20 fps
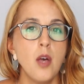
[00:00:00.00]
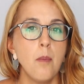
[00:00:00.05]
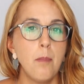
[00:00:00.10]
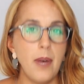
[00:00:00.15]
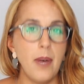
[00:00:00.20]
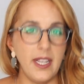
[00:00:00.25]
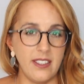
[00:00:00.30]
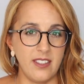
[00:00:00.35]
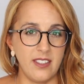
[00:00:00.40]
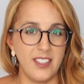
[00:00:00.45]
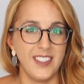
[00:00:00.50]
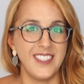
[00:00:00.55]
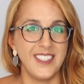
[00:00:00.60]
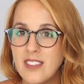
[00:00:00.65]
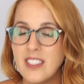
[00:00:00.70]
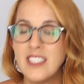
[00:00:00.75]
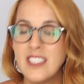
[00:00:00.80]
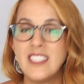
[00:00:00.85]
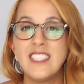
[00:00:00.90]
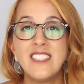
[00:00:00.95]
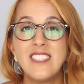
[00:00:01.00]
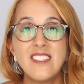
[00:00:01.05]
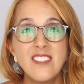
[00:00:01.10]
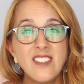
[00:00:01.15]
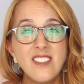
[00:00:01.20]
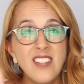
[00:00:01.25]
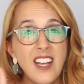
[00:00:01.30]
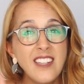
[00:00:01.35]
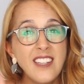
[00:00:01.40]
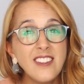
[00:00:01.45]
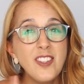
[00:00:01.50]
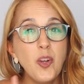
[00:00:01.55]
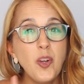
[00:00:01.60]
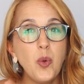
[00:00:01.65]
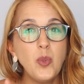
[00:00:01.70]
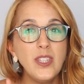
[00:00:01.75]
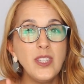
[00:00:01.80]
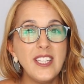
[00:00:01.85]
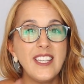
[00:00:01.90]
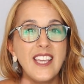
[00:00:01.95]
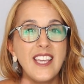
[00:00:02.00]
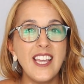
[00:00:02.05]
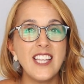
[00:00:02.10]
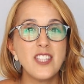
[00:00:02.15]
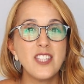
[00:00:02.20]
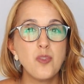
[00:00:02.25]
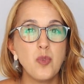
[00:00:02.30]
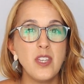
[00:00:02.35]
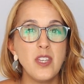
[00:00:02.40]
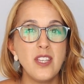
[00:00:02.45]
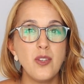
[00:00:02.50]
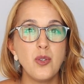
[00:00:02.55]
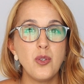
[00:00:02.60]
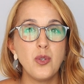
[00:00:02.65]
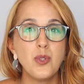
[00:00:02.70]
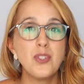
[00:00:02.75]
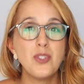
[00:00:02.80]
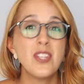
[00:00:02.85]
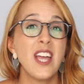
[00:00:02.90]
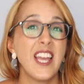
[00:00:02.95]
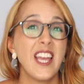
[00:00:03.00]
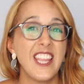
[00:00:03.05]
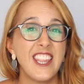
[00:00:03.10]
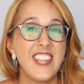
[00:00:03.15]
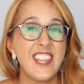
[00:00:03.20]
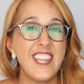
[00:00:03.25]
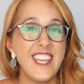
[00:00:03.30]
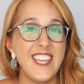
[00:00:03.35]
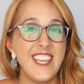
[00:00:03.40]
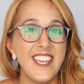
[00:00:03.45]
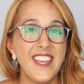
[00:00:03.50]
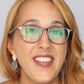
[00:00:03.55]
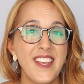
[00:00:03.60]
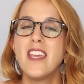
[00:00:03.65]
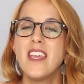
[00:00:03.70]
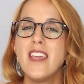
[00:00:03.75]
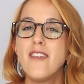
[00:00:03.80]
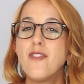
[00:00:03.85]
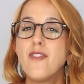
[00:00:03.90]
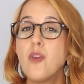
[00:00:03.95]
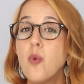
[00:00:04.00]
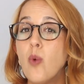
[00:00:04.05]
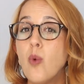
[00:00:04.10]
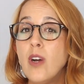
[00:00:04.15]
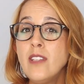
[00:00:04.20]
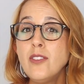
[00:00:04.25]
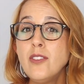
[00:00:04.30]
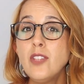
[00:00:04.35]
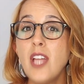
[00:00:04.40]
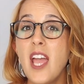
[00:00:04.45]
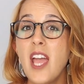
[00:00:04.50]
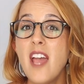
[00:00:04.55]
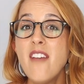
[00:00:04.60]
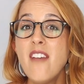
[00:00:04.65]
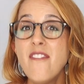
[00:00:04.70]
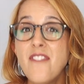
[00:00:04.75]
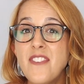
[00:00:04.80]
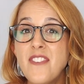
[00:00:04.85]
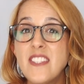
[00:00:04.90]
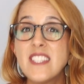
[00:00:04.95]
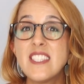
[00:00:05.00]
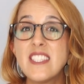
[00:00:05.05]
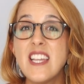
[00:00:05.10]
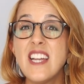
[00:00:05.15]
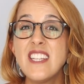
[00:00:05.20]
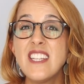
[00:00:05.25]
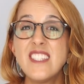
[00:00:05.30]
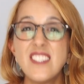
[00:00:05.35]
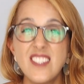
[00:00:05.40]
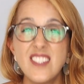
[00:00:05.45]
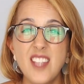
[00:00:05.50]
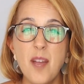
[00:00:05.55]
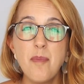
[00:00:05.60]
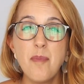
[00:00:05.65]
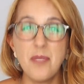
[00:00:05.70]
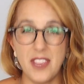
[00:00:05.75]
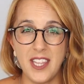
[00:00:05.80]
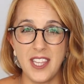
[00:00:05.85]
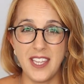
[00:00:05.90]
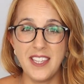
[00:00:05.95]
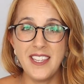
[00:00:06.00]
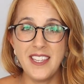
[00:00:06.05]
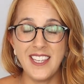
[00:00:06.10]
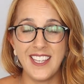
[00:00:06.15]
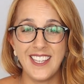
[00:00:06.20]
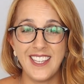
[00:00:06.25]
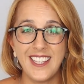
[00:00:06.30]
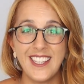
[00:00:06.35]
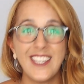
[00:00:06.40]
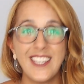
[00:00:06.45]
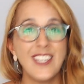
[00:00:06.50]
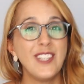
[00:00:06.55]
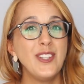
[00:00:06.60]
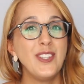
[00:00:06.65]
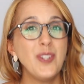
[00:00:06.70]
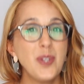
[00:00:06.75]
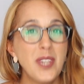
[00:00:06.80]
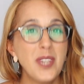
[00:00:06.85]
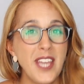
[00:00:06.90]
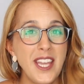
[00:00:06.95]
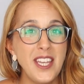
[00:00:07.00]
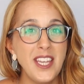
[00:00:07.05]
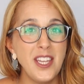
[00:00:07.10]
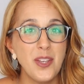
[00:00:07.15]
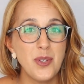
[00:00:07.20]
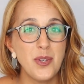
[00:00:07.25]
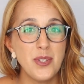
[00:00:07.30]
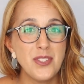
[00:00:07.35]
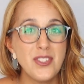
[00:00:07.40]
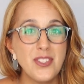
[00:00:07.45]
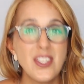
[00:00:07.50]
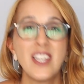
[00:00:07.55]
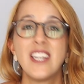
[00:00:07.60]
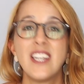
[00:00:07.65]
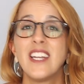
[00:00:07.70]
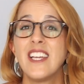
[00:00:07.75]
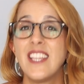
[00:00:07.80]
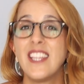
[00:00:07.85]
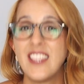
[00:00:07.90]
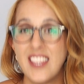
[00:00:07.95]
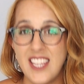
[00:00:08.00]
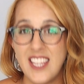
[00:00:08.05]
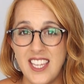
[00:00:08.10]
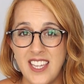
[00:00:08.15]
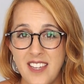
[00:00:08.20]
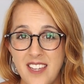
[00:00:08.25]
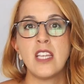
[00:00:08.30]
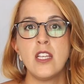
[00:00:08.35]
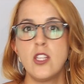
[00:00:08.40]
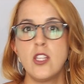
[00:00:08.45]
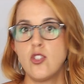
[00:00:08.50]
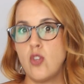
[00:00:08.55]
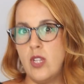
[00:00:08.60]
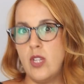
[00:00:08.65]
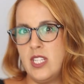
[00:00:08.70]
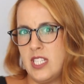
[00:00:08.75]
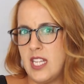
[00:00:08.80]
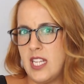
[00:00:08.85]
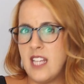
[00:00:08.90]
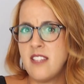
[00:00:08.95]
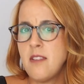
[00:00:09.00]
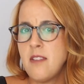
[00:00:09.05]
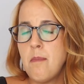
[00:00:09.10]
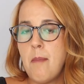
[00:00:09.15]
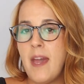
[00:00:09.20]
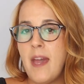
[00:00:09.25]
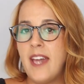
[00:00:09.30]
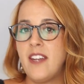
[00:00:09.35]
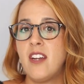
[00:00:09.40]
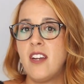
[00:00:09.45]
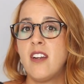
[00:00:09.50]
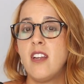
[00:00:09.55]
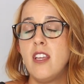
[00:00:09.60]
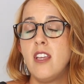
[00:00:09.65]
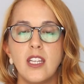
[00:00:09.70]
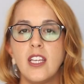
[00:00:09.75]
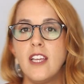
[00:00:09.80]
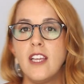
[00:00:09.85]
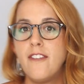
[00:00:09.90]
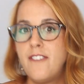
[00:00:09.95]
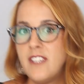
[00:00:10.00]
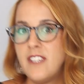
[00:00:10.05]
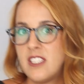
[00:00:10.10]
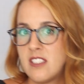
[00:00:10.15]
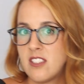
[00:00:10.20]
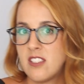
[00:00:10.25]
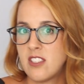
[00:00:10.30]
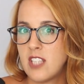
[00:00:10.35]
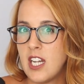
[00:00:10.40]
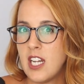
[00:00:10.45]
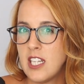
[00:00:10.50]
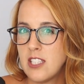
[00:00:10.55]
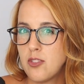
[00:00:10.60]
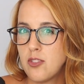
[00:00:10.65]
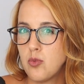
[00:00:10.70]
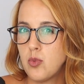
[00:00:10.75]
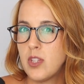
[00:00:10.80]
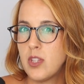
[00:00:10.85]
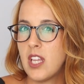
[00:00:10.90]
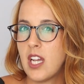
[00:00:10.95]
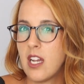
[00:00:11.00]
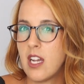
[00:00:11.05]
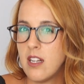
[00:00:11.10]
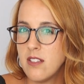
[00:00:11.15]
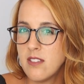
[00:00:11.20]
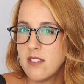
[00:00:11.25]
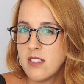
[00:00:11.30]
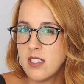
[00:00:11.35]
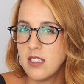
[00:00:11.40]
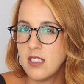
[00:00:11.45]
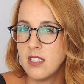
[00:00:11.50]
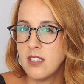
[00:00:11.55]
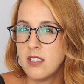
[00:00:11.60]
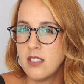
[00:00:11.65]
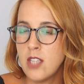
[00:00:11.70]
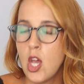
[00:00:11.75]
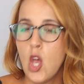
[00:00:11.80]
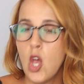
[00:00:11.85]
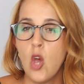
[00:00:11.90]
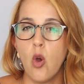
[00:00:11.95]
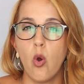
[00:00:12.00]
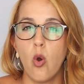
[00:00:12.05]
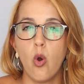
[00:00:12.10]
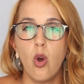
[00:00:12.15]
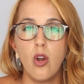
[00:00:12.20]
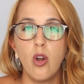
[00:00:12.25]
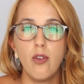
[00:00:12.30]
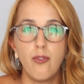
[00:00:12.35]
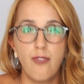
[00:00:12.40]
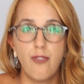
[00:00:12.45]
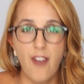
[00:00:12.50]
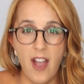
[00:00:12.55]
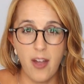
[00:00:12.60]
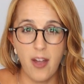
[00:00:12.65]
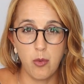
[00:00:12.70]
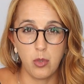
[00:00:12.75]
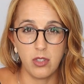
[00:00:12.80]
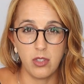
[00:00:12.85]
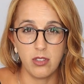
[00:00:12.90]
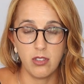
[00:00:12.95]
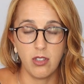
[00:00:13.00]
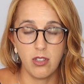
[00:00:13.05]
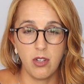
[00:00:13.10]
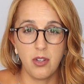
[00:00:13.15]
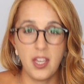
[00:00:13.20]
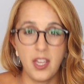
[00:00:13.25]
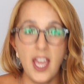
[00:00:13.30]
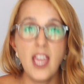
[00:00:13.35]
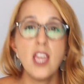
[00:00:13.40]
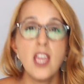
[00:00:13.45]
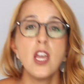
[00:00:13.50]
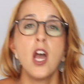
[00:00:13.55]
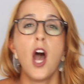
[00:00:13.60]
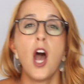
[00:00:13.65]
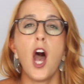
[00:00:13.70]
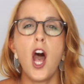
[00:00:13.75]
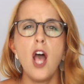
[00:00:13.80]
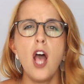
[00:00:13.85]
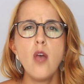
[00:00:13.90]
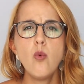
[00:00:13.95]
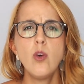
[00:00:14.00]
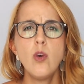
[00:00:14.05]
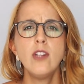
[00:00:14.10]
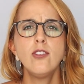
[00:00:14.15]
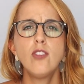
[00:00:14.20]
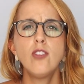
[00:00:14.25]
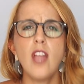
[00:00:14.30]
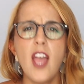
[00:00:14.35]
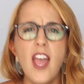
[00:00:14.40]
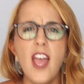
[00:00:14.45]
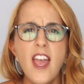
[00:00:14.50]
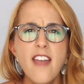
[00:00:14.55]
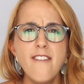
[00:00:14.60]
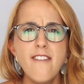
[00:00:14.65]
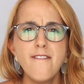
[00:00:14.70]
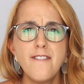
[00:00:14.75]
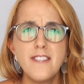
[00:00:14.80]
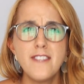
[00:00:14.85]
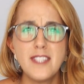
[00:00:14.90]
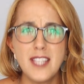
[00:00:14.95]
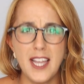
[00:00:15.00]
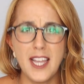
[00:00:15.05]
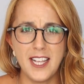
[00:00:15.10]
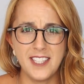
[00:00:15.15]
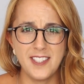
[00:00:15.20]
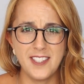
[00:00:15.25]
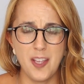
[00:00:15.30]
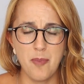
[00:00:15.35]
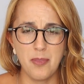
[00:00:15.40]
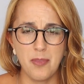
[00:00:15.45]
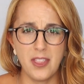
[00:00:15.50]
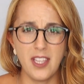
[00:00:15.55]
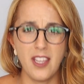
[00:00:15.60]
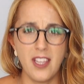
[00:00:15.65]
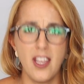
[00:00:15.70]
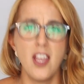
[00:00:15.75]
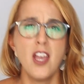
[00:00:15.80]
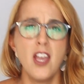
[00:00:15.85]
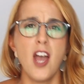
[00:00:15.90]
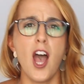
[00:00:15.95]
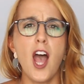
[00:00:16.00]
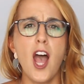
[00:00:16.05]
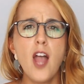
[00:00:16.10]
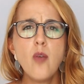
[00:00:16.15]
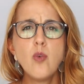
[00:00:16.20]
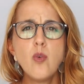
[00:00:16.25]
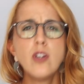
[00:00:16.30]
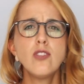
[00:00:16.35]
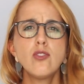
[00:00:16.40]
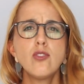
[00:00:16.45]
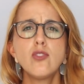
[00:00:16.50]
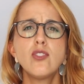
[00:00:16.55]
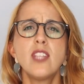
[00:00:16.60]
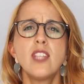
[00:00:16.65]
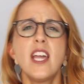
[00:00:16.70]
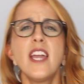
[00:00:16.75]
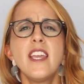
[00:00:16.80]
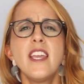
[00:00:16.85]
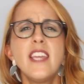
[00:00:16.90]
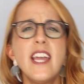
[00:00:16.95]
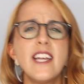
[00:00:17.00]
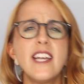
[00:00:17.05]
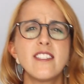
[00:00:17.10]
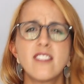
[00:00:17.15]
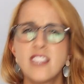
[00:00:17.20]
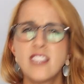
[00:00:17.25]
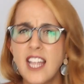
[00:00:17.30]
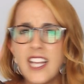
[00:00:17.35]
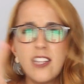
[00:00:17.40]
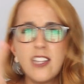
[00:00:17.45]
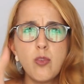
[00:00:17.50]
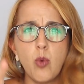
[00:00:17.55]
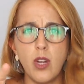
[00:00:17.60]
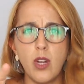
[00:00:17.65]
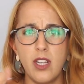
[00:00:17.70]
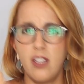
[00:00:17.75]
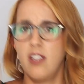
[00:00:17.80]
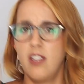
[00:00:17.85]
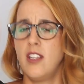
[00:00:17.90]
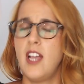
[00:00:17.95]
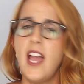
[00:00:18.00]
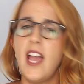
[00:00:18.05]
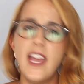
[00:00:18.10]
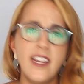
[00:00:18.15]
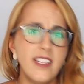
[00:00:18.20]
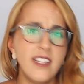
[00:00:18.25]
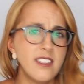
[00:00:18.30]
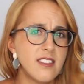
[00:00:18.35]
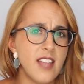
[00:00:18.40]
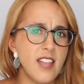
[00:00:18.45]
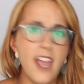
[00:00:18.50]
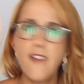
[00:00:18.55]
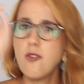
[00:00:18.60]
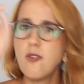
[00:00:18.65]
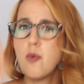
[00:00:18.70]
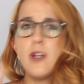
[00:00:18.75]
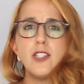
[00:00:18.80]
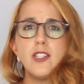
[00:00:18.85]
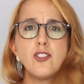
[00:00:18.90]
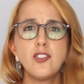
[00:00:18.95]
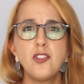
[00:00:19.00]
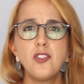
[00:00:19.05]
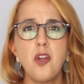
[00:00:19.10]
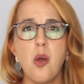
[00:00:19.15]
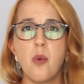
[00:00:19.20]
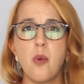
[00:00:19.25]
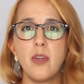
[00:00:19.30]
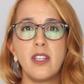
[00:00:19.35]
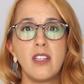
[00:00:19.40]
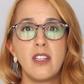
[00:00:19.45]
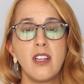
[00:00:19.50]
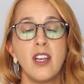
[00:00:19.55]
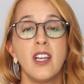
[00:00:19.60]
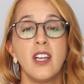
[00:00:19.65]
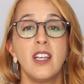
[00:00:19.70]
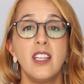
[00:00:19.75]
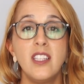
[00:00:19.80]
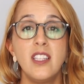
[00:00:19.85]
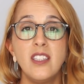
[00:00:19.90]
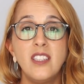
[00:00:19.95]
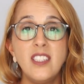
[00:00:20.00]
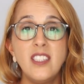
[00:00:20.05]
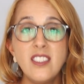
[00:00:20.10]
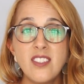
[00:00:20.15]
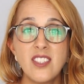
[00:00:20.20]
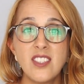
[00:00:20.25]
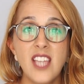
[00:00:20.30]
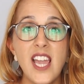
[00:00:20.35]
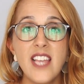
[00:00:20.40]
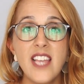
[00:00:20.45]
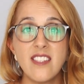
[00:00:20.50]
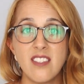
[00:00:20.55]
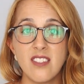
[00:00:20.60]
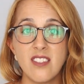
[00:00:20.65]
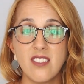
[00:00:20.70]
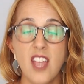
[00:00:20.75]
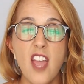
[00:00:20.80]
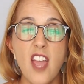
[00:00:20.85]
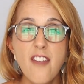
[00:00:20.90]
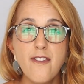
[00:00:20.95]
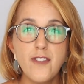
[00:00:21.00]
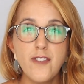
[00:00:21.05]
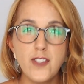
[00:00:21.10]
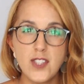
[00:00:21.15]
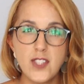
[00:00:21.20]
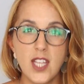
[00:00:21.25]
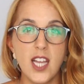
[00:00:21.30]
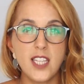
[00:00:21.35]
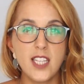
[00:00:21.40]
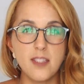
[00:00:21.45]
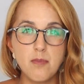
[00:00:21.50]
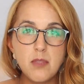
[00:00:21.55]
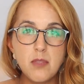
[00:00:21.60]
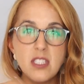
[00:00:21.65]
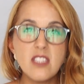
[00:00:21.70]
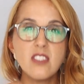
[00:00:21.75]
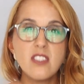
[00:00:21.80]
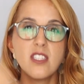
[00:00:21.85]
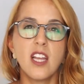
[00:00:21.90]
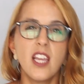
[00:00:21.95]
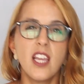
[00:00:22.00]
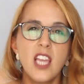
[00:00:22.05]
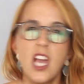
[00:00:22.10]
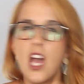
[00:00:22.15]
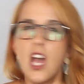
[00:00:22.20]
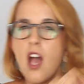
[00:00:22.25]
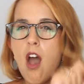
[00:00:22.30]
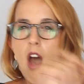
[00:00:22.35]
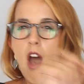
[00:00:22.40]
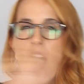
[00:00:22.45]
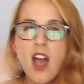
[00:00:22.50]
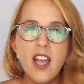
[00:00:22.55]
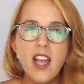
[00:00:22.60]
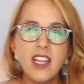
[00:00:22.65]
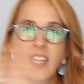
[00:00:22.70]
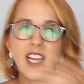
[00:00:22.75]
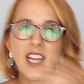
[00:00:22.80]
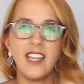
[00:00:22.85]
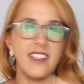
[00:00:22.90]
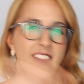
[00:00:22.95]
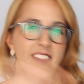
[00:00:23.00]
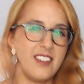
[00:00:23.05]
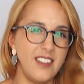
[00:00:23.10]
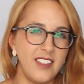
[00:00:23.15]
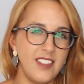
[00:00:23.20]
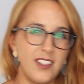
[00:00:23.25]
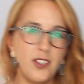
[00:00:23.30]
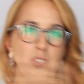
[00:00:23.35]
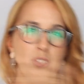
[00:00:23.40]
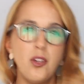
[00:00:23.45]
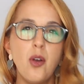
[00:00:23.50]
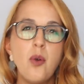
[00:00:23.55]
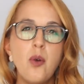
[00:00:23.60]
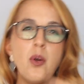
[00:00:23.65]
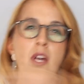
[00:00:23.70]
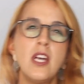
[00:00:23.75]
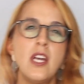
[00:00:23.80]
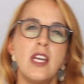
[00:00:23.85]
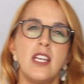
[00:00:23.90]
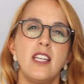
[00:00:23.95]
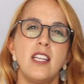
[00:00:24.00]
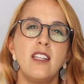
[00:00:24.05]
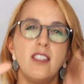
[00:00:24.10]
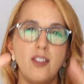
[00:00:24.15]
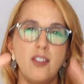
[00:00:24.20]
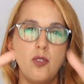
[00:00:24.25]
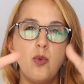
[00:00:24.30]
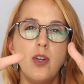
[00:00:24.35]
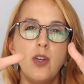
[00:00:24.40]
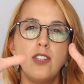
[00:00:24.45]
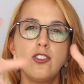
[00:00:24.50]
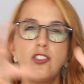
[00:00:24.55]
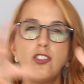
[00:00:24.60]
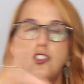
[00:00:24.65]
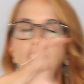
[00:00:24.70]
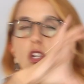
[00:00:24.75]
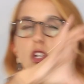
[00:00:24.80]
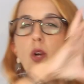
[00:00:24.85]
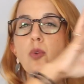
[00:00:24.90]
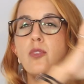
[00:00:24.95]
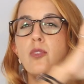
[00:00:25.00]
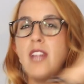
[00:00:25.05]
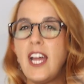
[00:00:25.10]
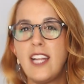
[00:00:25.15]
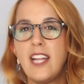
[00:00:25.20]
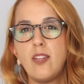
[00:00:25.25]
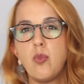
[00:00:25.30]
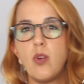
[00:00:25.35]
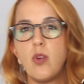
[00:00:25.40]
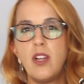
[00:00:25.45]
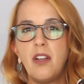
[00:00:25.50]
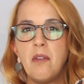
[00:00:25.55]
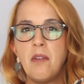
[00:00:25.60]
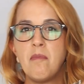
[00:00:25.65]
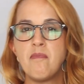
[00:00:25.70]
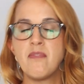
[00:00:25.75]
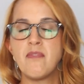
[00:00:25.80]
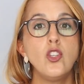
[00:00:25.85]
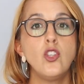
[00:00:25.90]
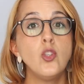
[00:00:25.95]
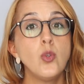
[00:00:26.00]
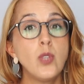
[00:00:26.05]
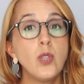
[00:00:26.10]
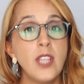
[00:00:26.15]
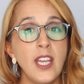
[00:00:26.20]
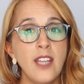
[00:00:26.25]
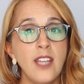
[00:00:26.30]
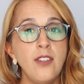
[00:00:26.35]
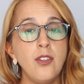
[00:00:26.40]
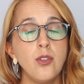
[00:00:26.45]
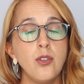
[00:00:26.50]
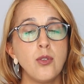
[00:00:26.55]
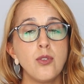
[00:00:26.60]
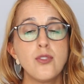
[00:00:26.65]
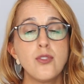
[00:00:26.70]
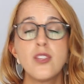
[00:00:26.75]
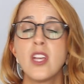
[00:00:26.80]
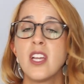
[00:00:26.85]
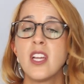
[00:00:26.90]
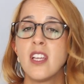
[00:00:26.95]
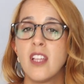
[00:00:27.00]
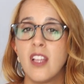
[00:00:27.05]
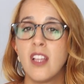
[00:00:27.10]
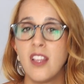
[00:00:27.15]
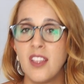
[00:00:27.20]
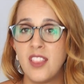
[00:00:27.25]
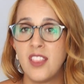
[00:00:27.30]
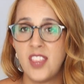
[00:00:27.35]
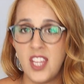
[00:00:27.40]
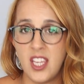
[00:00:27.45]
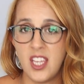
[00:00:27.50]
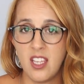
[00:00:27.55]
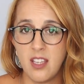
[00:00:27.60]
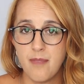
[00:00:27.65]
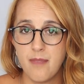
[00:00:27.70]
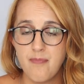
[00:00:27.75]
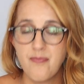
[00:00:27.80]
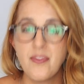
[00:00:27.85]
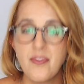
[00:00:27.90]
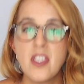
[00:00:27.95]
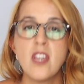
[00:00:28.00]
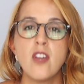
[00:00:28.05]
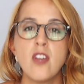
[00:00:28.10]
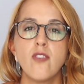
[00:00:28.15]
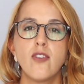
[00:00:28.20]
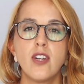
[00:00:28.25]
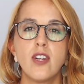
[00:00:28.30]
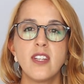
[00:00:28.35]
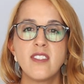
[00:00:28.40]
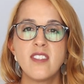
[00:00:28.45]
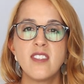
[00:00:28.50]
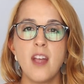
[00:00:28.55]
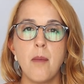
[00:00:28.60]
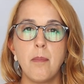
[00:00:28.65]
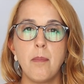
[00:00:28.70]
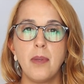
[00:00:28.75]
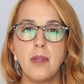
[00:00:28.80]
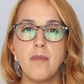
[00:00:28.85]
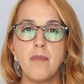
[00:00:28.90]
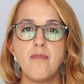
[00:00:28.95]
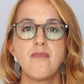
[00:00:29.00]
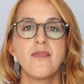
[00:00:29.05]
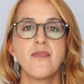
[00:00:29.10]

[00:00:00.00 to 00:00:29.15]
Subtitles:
But this is not the only case we use the. If you want to emphasize something, you can use the. So it doesn't matter if it starts with a consonant or vowel. Okay? I want to emphasize something. I want to say yes, that one. And everyone should know it. In these cases, emphasize means like highlighting, you know? You want to show that one. You can use the. For example,